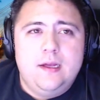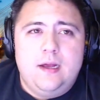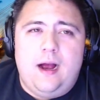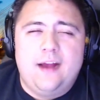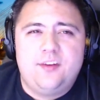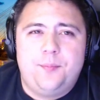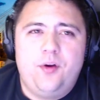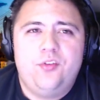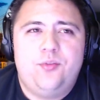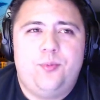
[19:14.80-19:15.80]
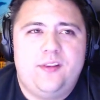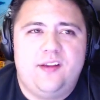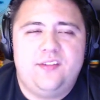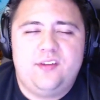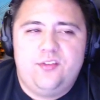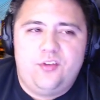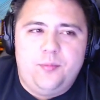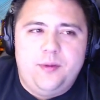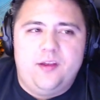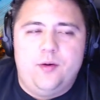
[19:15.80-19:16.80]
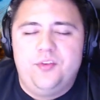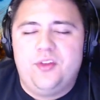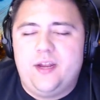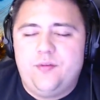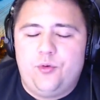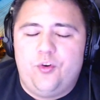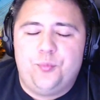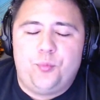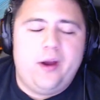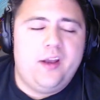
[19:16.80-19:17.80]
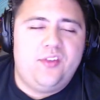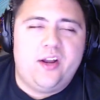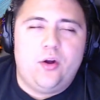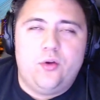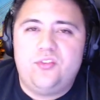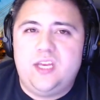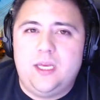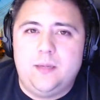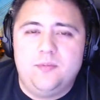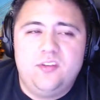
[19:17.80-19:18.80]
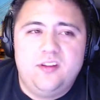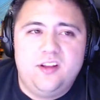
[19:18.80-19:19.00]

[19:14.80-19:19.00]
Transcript: I suppose what does concern me, though, is that for as bright as that all seems,